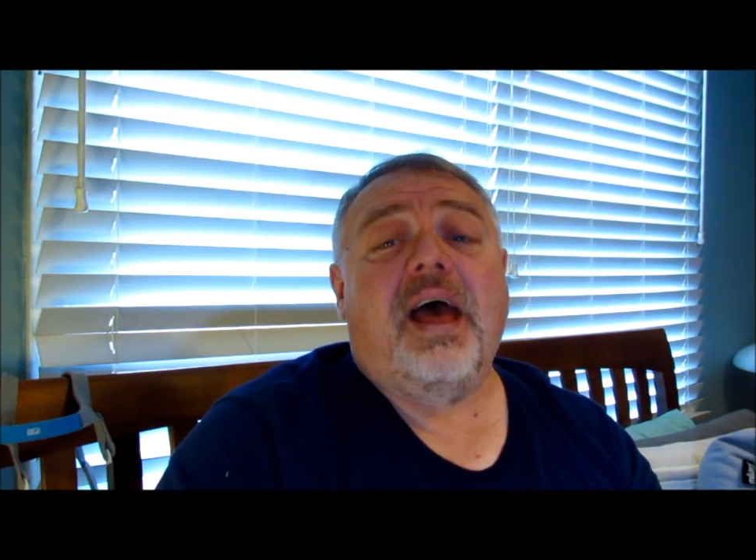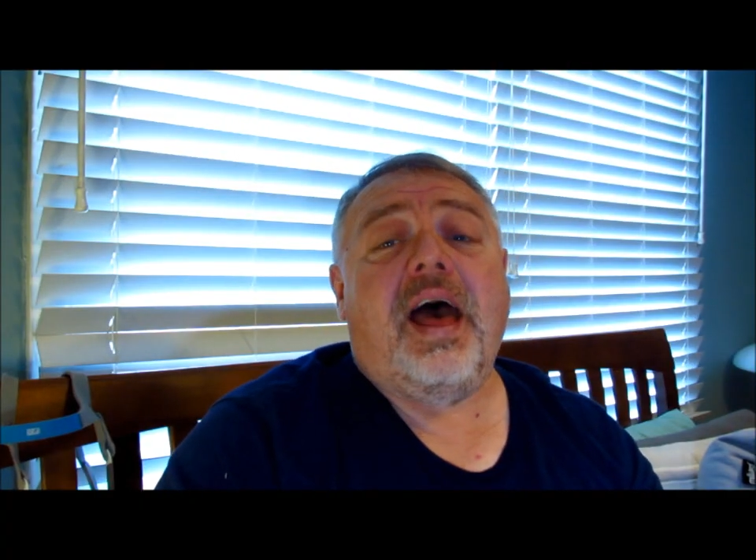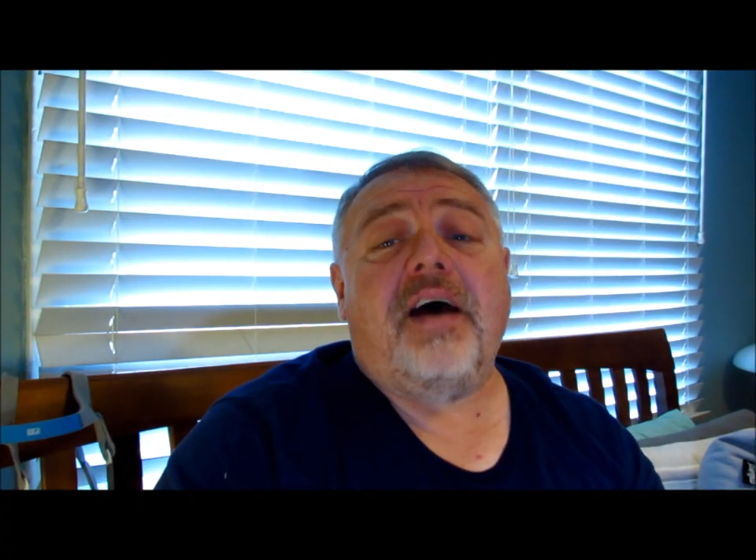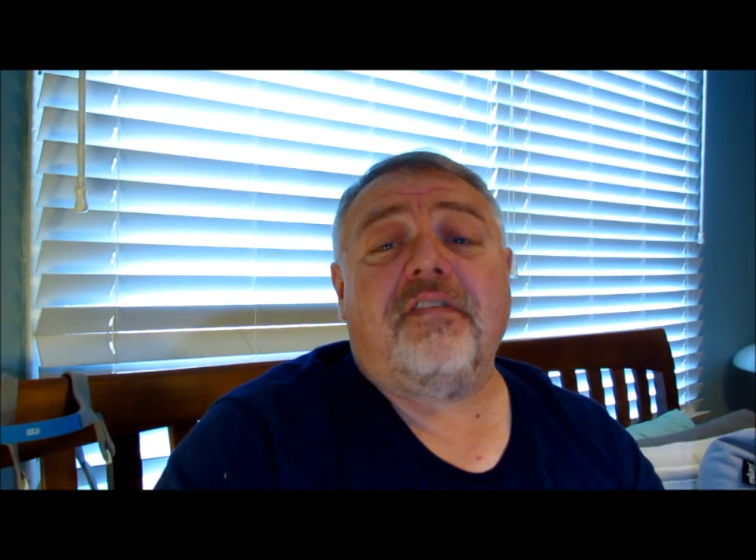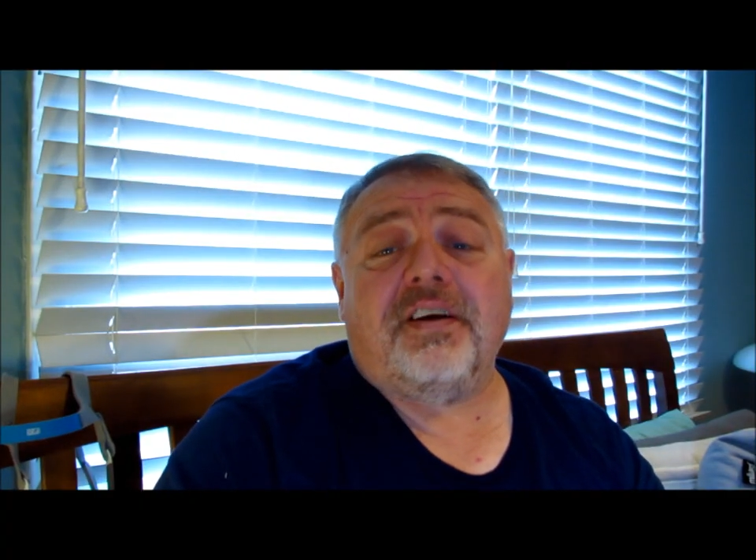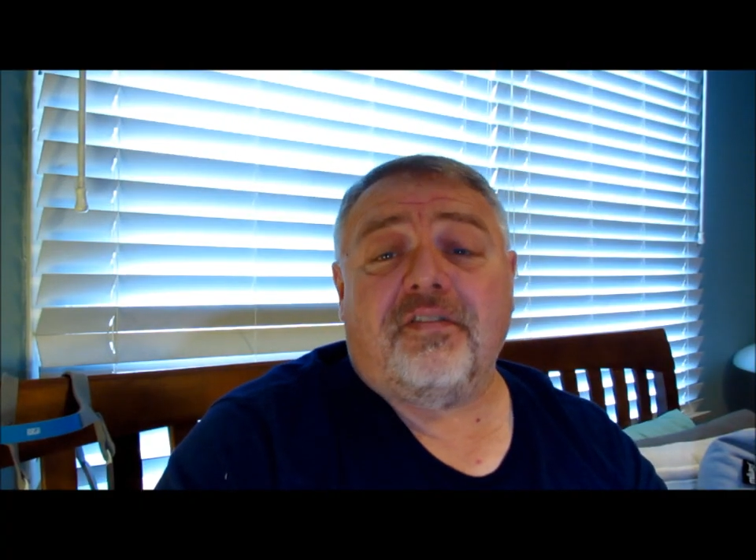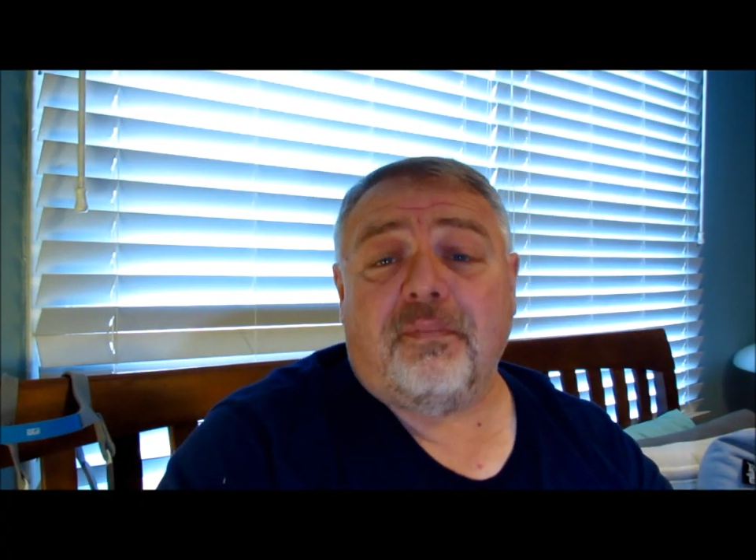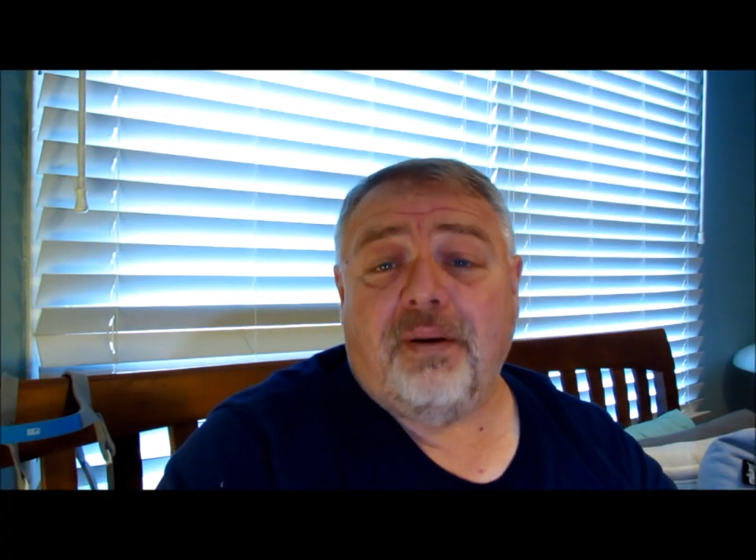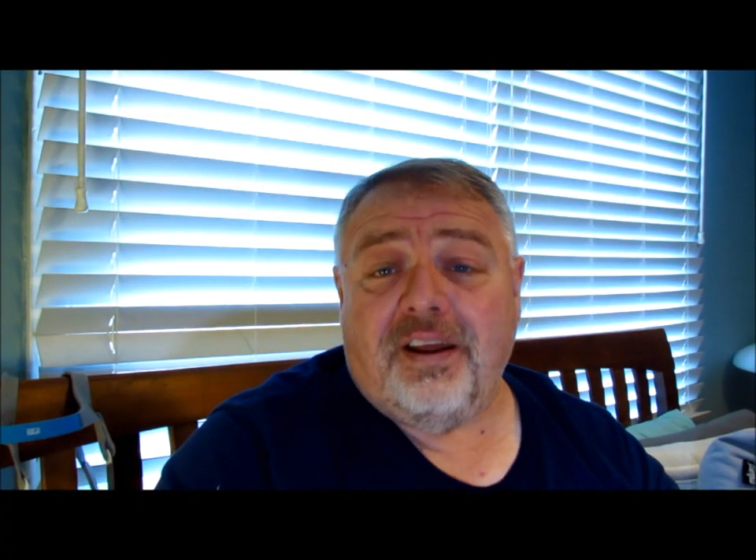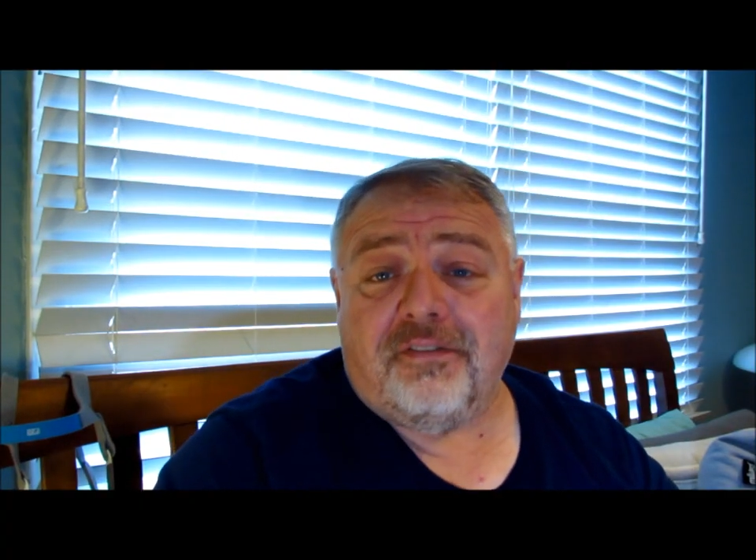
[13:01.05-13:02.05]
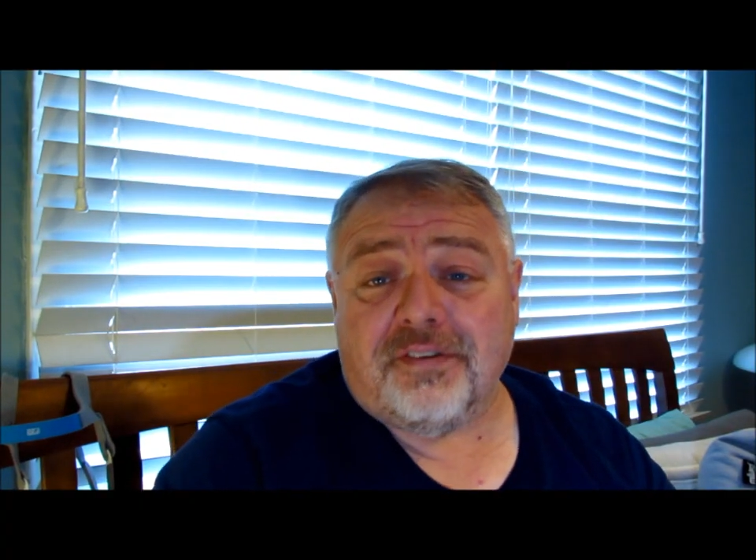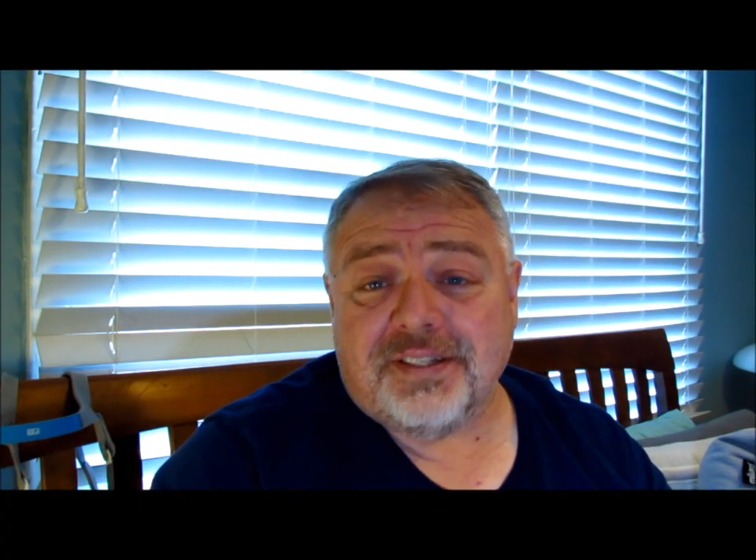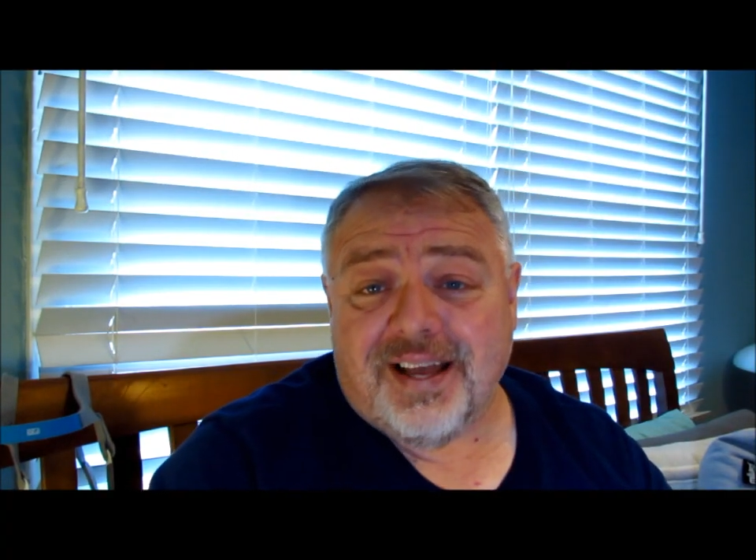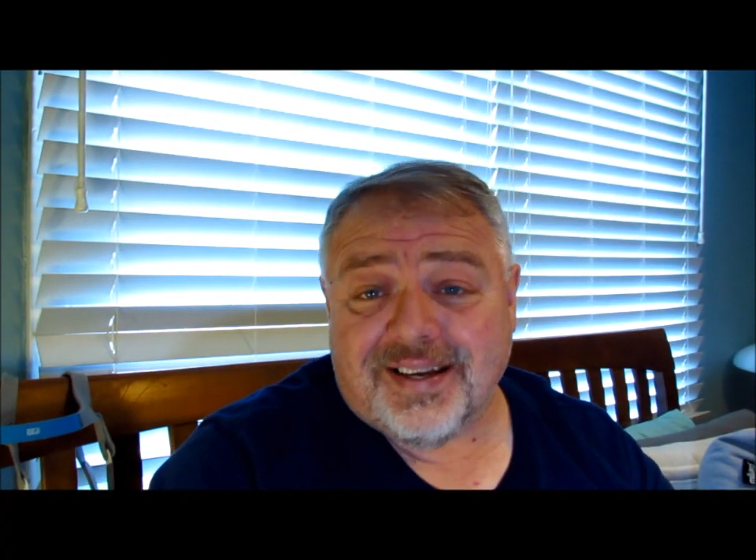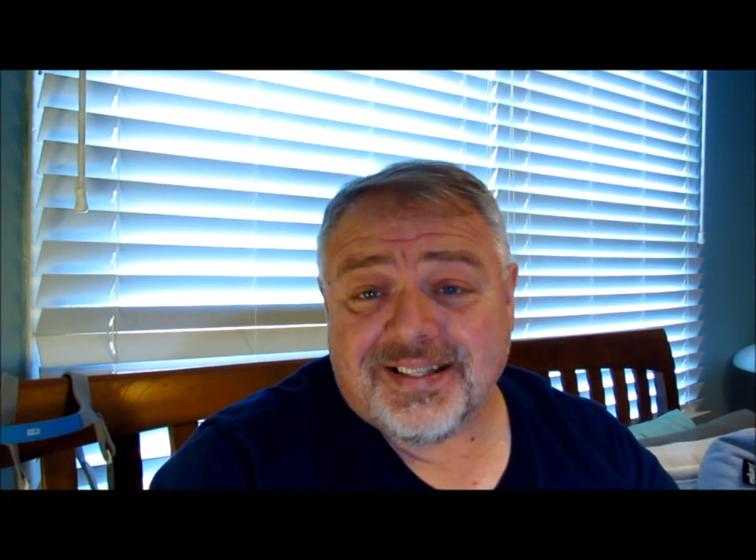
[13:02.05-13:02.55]
Have I ever paid for
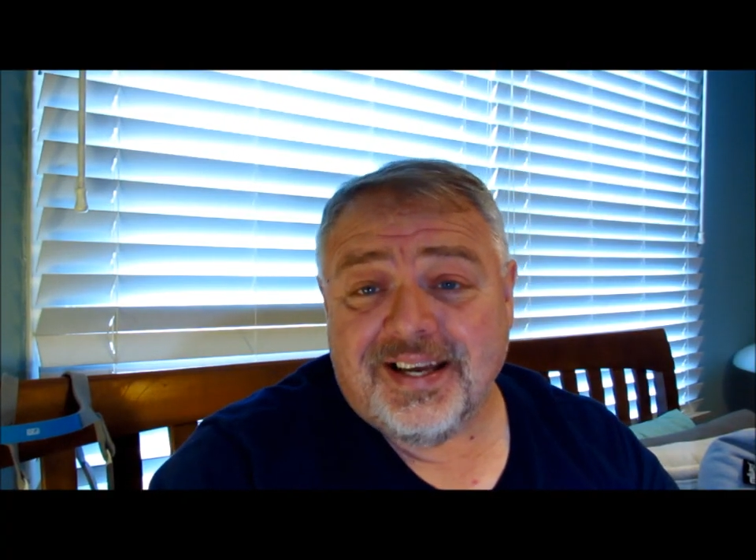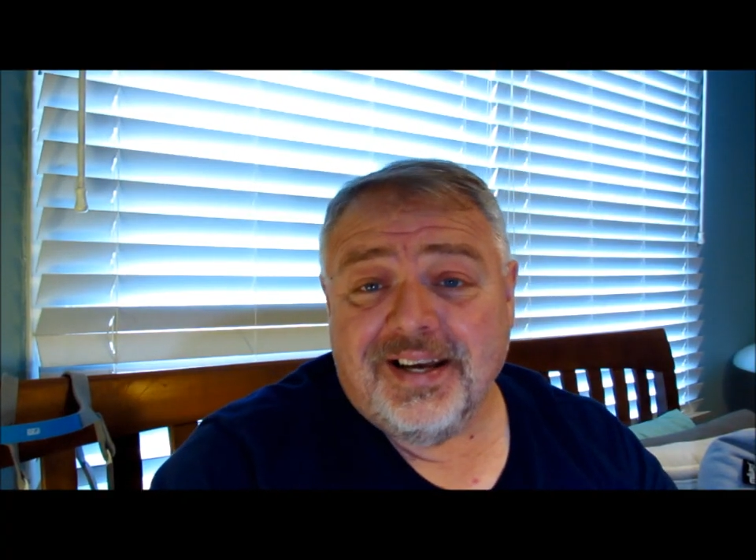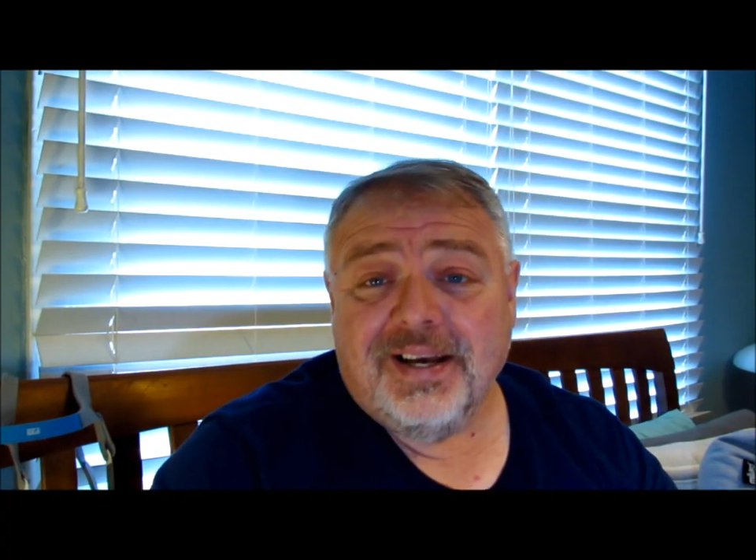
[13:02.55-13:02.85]
sex?